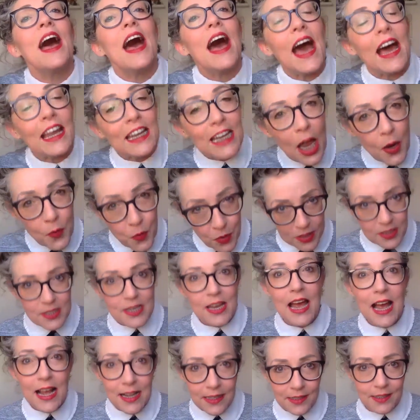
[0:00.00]
and I would
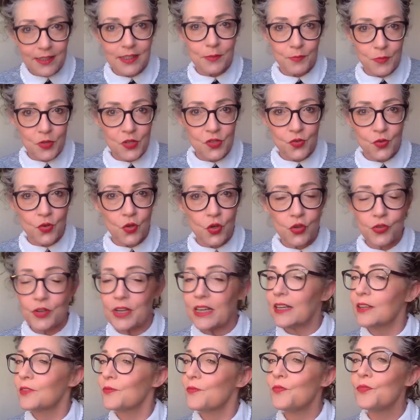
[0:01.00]
tell them a
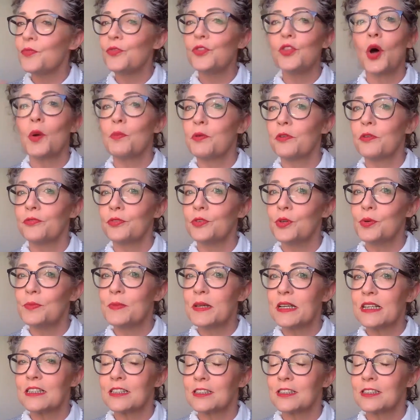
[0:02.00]
story, not perform it.